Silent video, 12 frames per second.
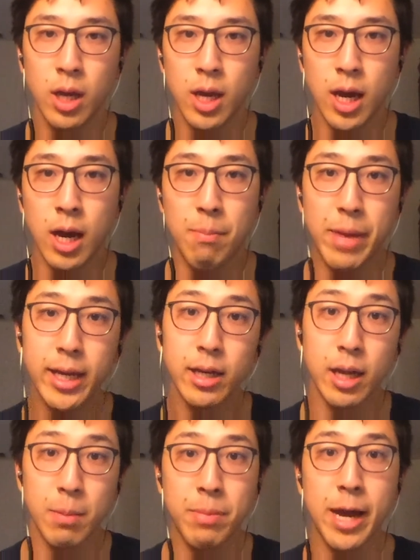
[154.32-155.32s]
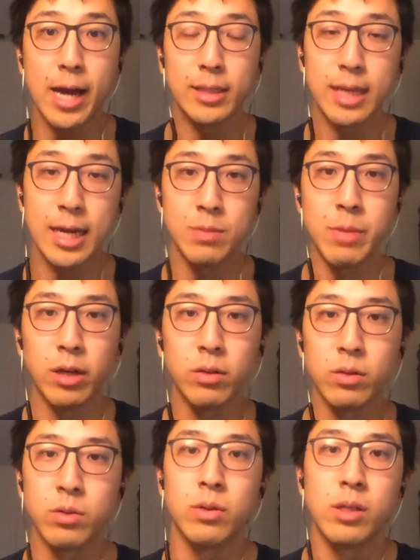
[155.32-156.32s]
make an impact as medical
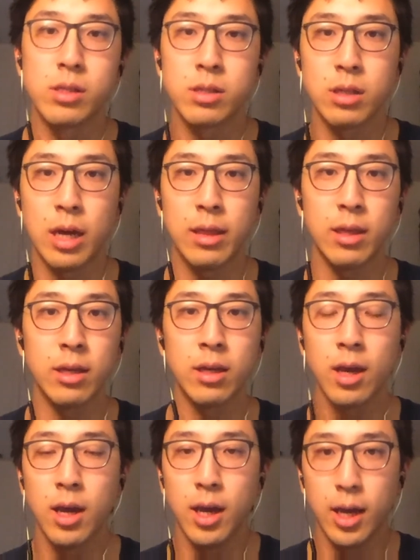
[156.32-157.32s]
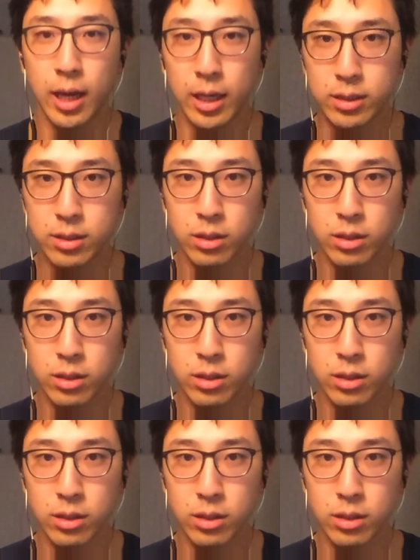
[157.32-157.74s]
students. I think it's